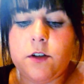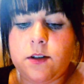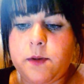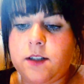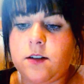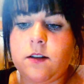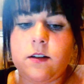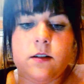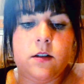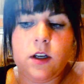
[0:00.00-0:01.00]
Depends on
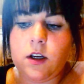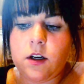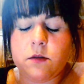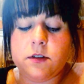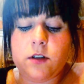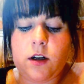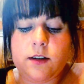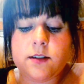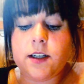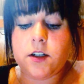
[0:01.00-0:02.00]
the
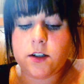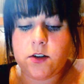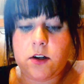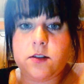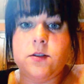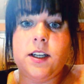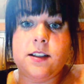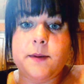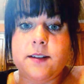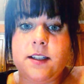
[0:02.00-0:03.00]
results. I heard it also takes
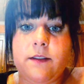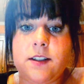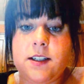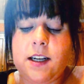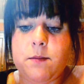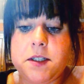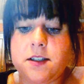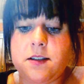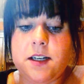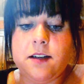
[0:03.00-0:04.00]
about 7 to 10
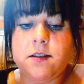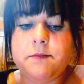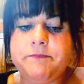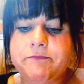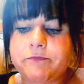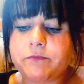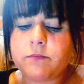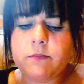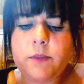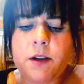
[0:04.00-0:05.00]
business days
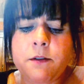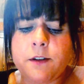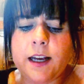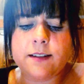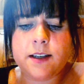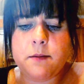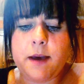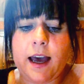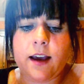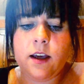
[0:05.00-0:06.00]
for that to come
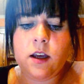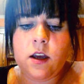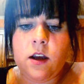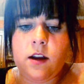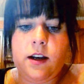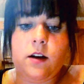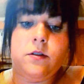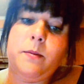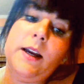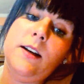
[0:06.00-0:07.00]
back. Now,
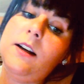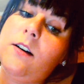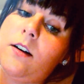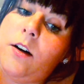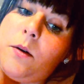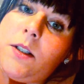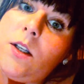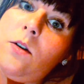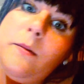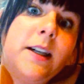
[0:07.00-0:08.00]
depending on
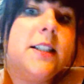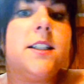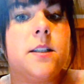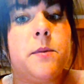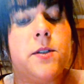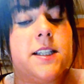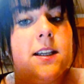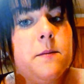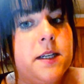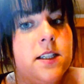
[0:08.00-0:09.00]
OSU, because it's supposedly
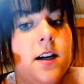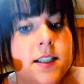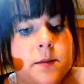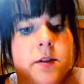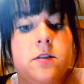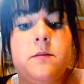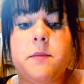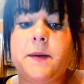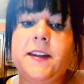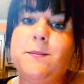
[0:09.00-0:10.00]
the best hospital,
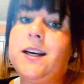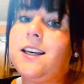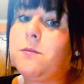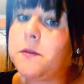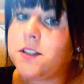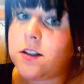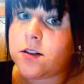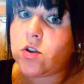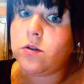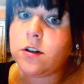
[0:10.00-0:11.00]
maybe they might give me
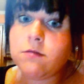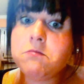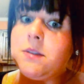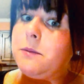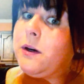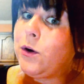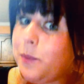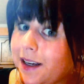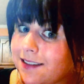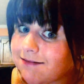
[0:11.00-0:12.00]
results sooner. I'm
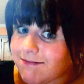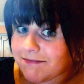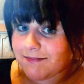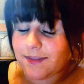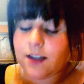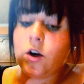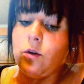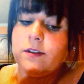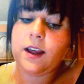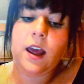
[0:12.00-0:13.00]
hoping.
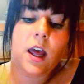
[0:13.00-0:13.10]
Hopefully.